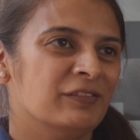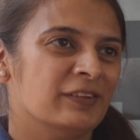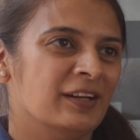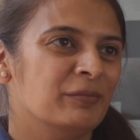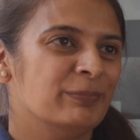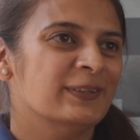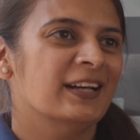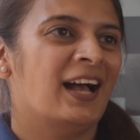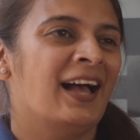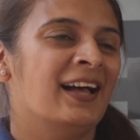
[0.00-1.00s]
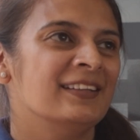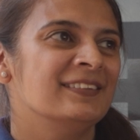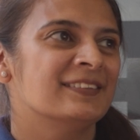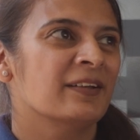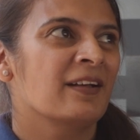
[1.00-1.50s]
give up
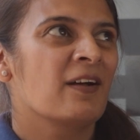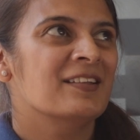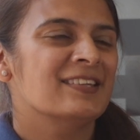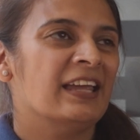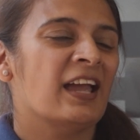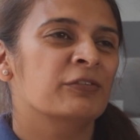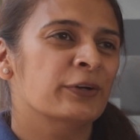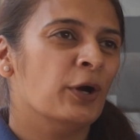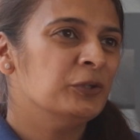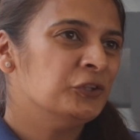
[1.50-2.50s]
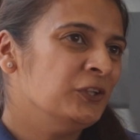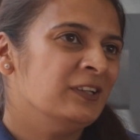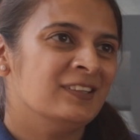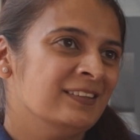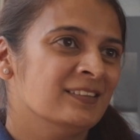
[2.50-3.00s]
and take every
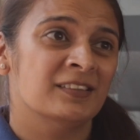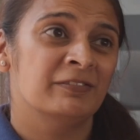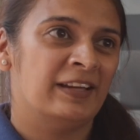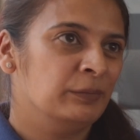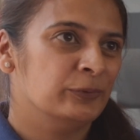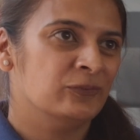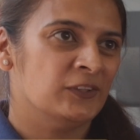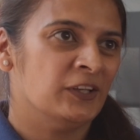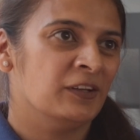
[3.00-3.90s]
opportunity that's available to